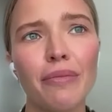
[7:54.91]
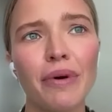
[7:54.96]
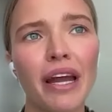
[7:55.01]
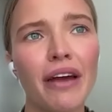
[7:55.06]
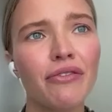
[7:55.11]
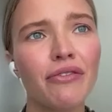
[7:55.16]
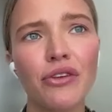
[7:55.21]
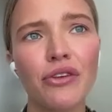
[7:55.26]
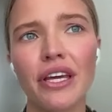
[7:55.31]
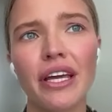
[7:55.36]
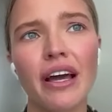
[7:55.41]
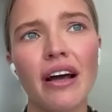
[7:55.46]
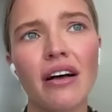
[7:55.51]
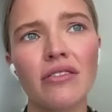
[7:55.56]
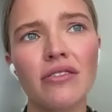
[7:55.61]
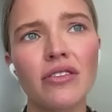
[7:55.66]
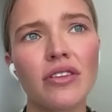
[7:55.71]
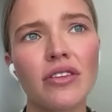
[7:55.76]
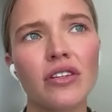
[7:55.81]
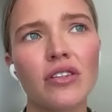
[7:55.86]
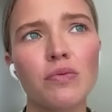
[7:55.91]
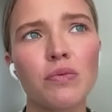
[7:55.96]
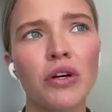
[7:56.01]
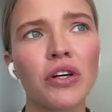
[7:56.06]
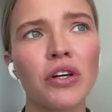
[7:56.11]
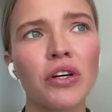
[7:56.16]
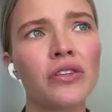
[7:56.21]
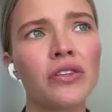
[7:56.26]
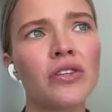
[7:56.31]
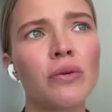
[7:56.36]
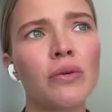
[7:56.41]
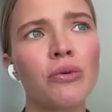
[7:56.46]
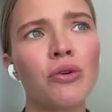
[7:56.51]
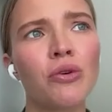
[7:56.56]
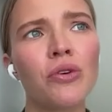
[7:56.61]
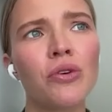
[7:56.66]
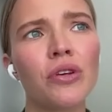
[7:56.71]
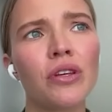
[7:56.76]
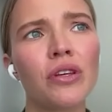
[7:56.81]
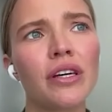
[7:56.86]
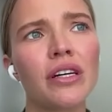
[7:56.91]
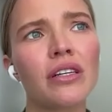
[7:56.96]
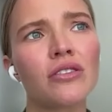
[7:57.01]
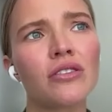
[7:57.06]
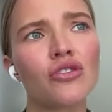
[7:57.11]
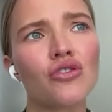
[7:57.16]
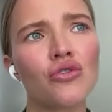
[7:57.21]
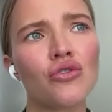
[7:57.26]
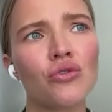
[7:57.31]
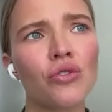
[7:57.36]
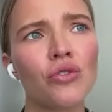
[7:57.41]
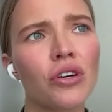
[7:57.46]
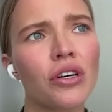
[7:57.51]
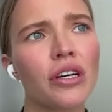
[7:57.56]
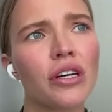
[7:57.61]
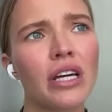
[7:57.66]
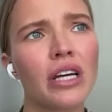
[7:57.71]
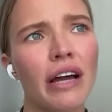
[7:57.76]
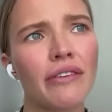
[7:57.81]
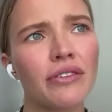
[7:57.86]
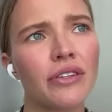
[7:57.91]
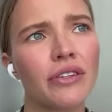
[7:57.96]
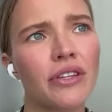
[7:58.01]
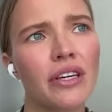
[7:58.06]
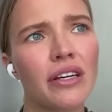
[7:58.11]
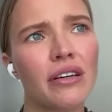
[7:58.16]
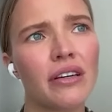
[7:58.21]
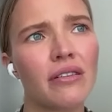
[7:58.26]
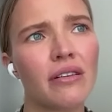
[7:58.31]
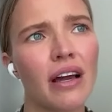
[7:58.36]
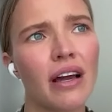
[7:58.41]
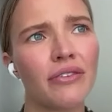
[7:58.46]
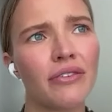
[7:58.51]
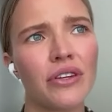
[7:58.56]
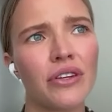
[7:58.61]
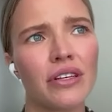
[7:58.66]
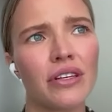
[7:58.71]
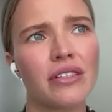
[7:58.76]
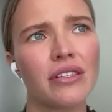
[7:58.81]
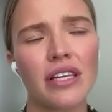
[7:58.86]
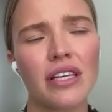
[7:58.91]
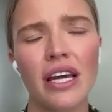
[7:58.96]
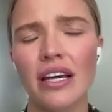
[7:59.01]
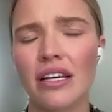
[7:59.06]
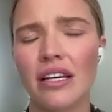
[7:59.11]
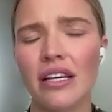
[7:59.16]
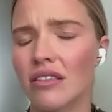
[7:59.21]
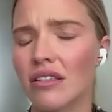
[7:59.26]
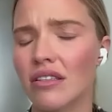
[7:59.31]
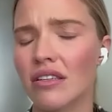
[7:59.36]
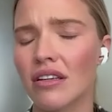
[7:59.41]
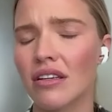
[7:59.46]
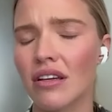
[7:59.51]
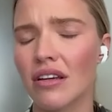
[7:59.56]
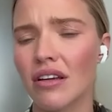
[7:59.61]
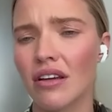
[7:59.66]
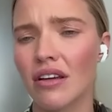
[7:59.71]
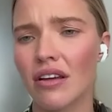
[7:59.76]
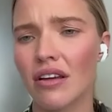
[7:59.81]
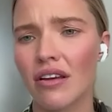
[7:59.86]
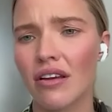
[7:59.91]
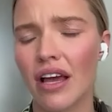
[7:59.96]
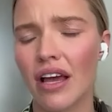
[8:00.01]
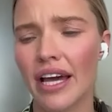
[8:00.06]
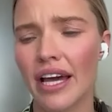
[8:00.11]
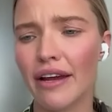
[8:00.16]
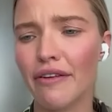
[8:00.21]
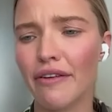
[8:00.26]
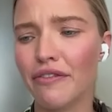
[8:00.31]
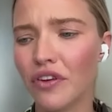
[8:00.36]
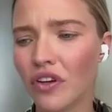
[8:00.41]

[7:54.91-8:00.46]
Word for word: but everything else, the experience, the beauty, the joy, everything, everything stays. Oh, and I